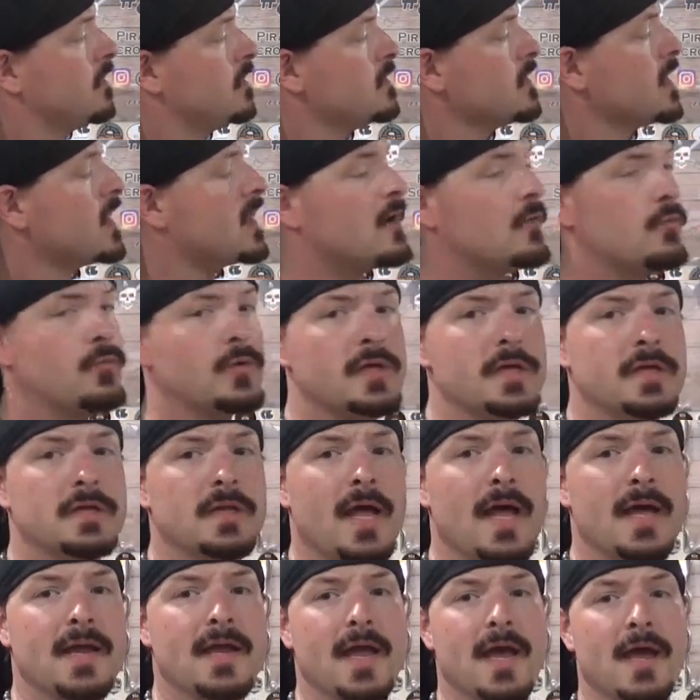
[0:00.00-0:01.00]
and I really
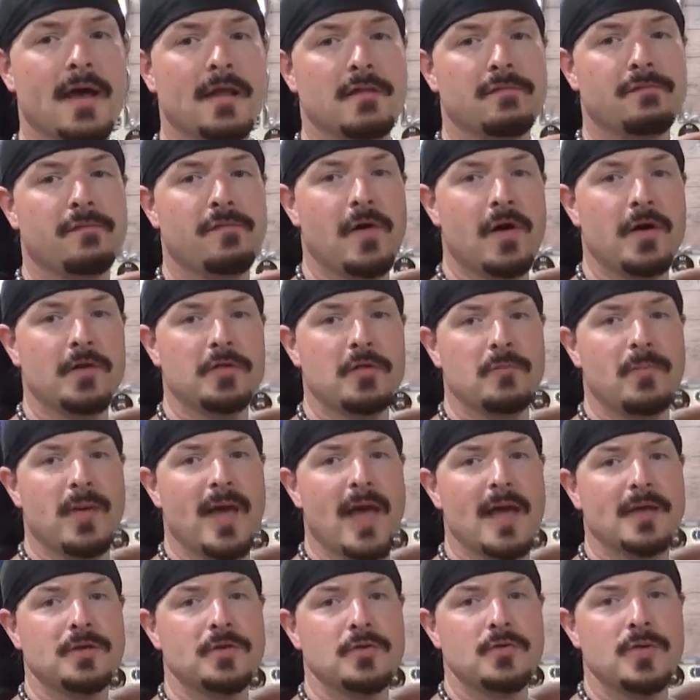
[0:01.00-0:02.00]
like how the farther
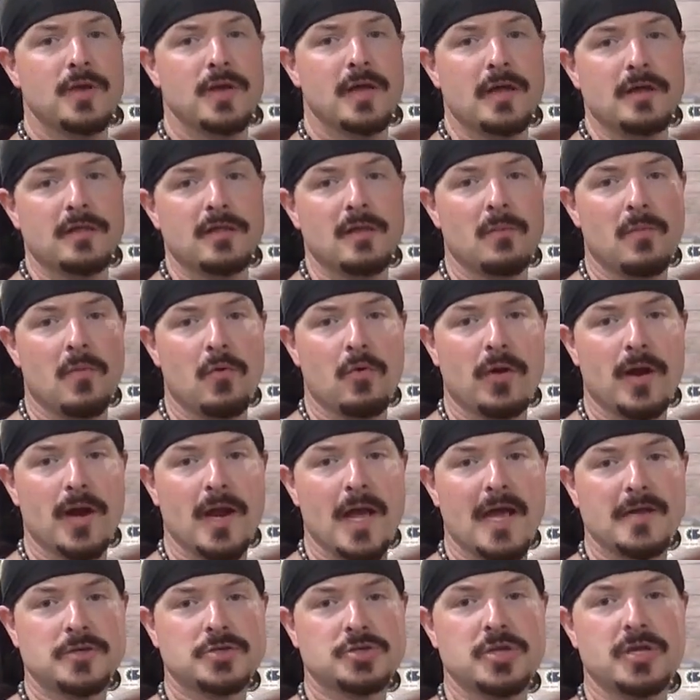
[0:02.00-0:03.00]
back you get the more it
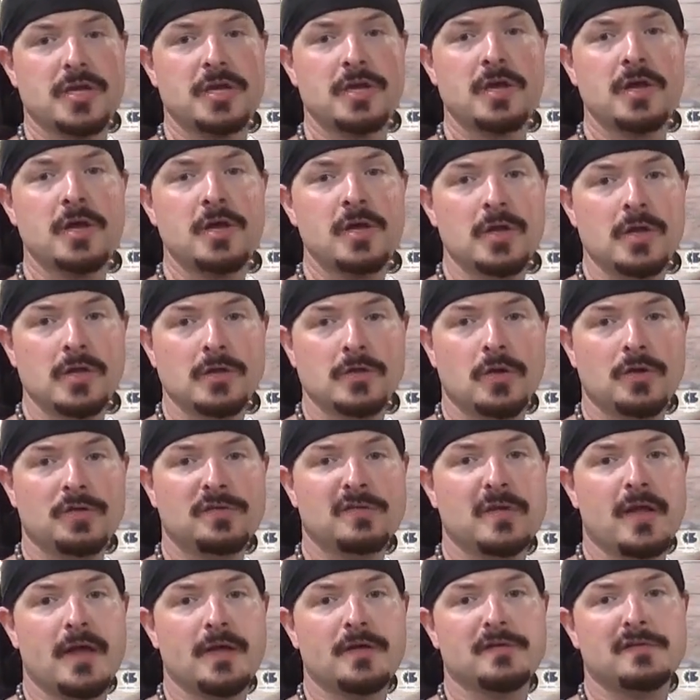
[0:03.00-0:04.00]
actually
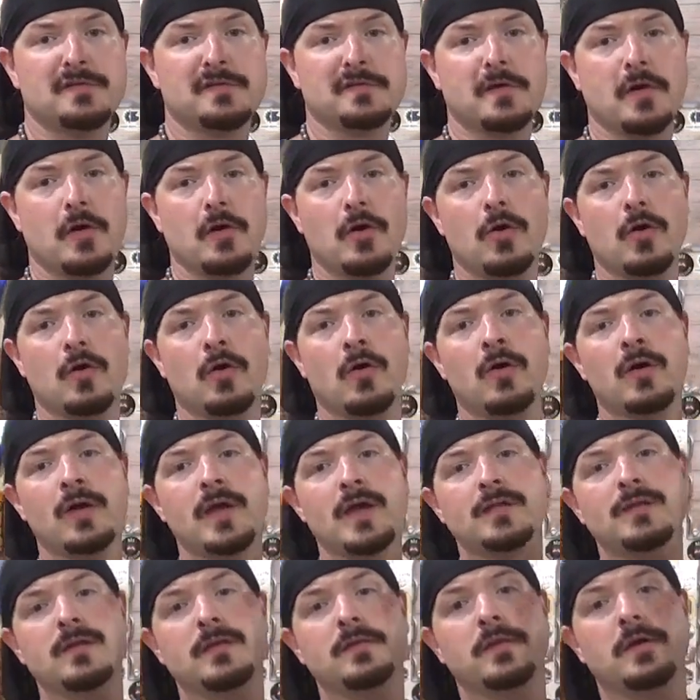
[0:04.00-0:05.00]
looks like a skull,
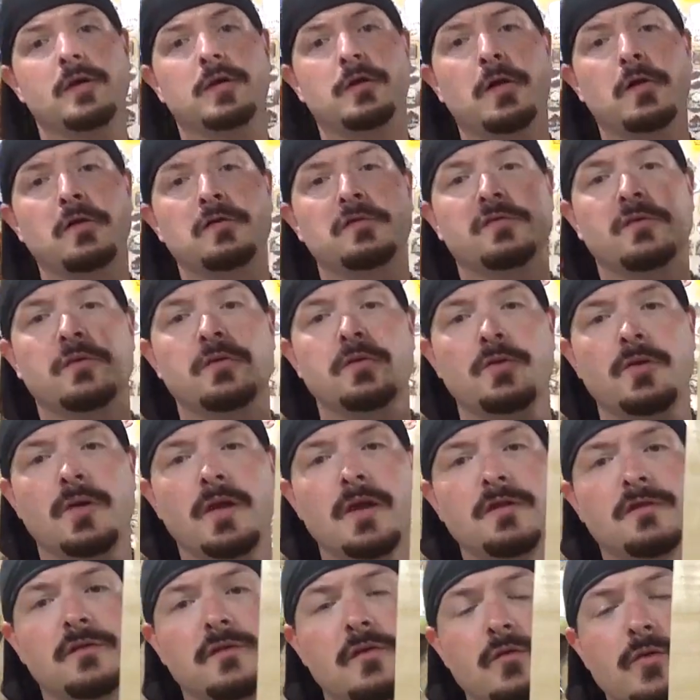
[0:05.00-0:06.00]
and then the closer you
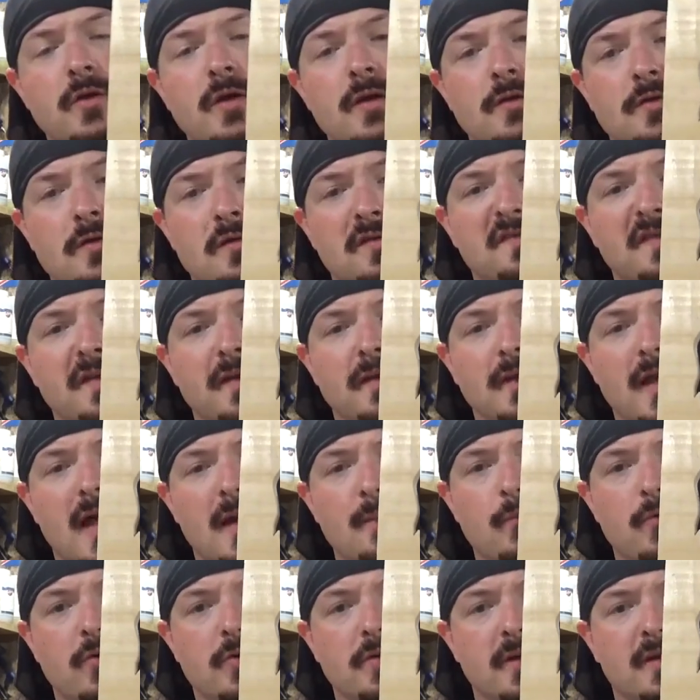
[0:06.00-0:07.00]
get to it, you see a
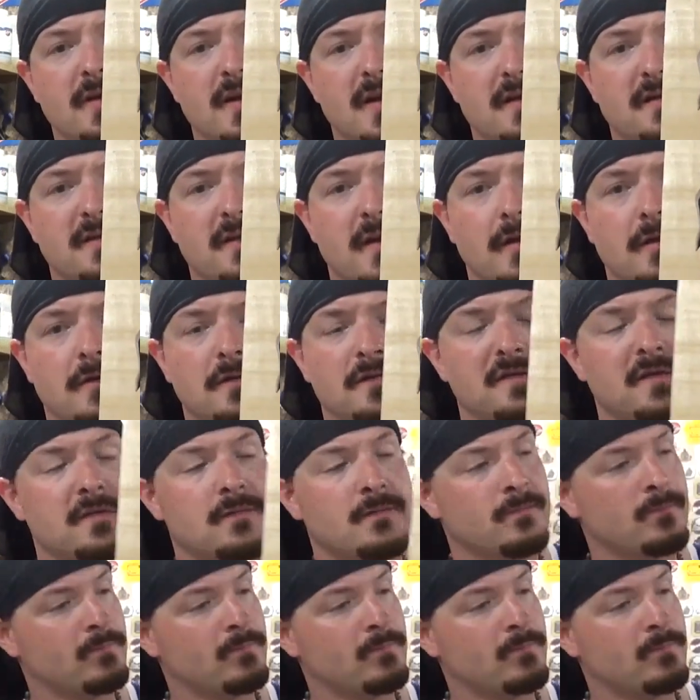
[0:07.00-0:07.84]
lot more of the details.